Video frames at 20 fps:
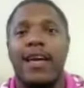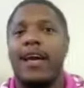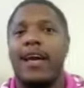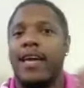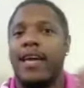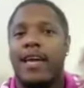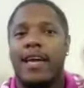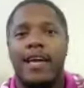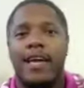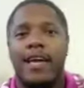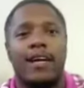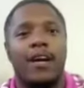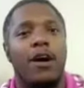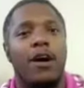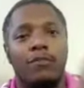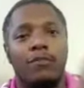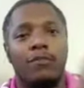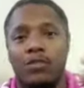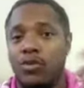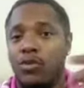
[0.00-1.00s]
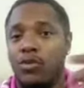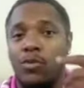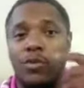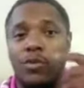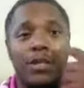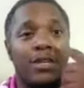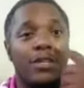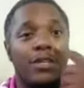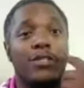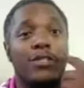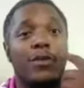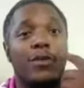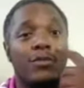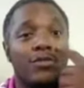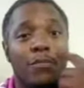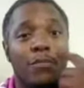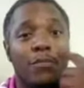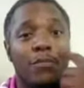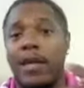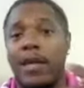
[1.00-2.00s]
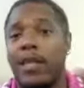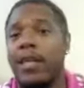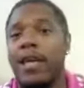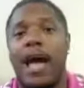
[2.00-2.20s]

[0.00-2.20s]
It comes through in your social media.